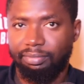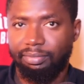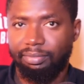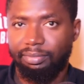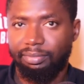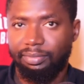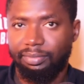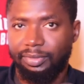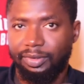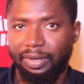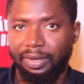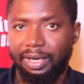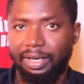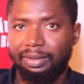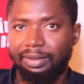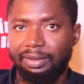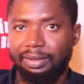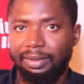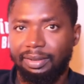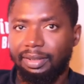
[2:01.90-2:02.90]
Right?
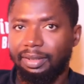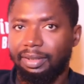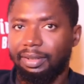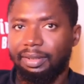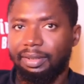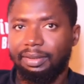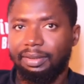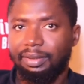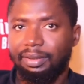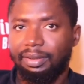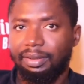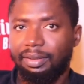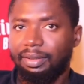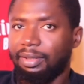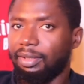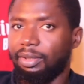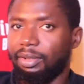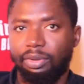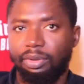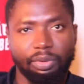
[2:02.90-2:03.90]

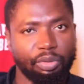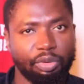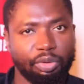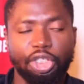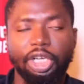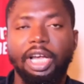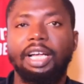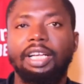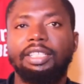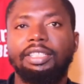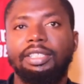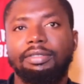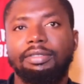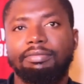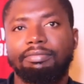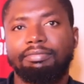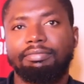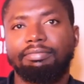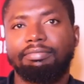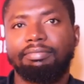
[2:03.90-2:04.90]
No charge.
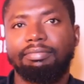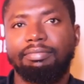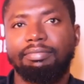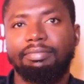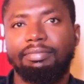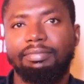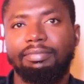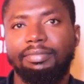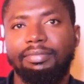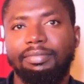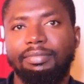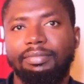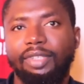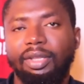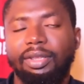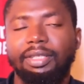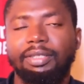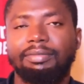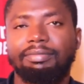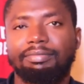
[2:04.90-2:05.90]

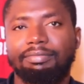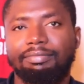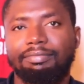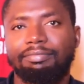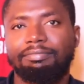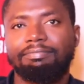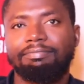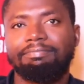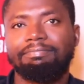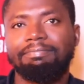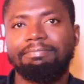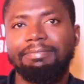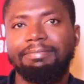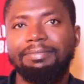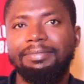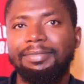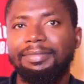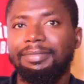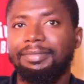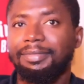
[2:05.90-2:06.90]
Nothing.
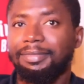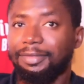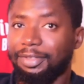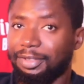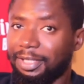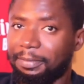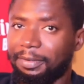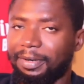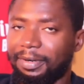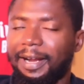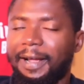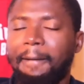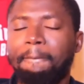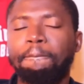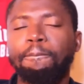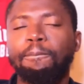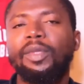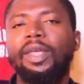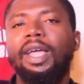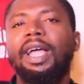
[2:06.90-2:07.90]
Giuseppe, right?
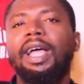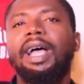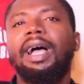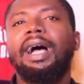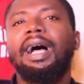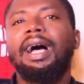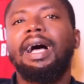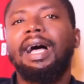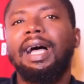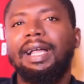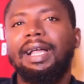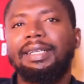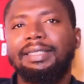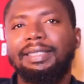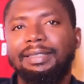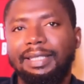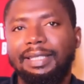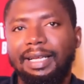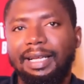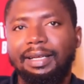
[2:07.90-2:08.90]

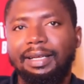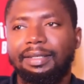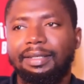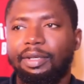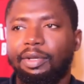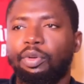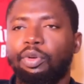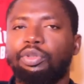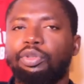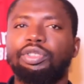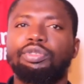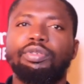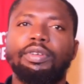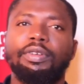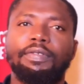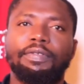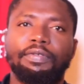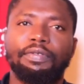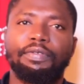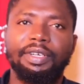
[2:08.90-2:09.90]
Arteta goes into a
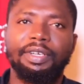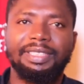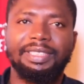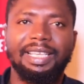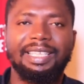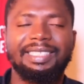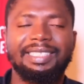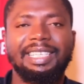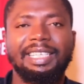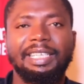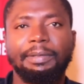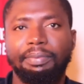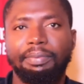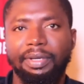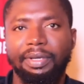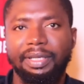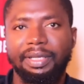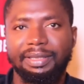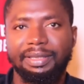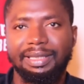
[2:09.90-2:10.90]
frenzy and
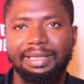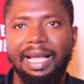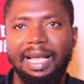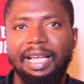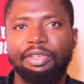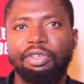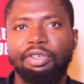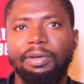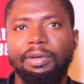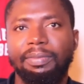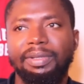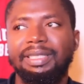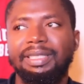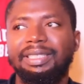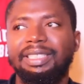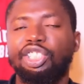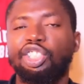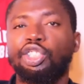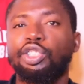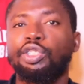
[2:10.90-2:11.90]
celebrates in arguably the
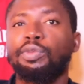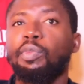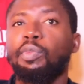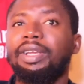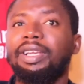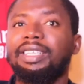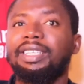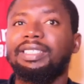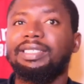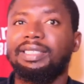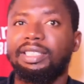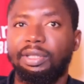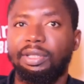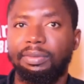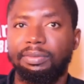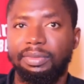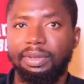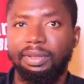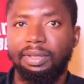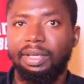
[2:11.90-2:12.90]
smallest
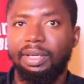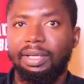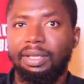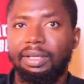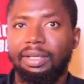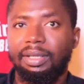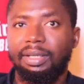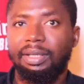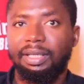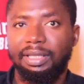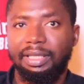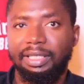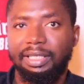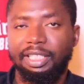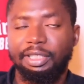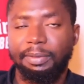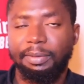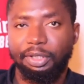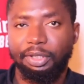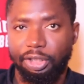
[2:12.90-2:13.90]
stadium in English
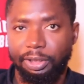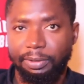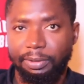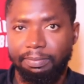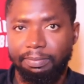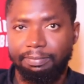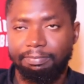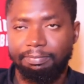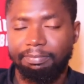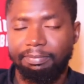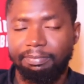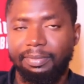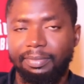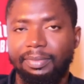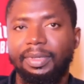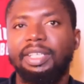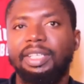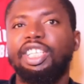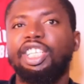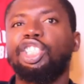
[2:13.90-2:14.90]
Premiership,
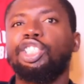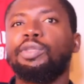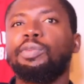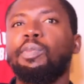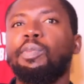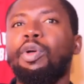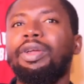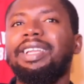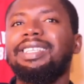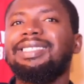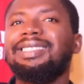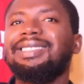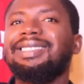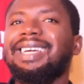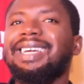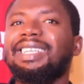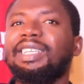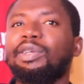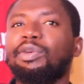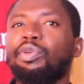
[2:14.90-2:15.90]
the smallest
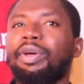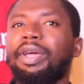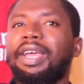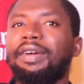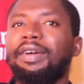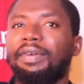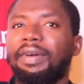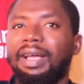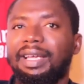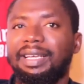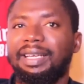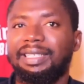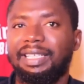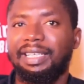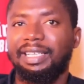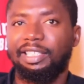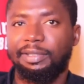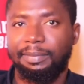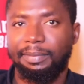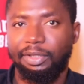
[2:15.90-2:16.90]
technical area in the English
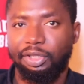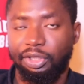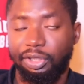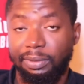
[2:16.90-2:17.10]
Premiership.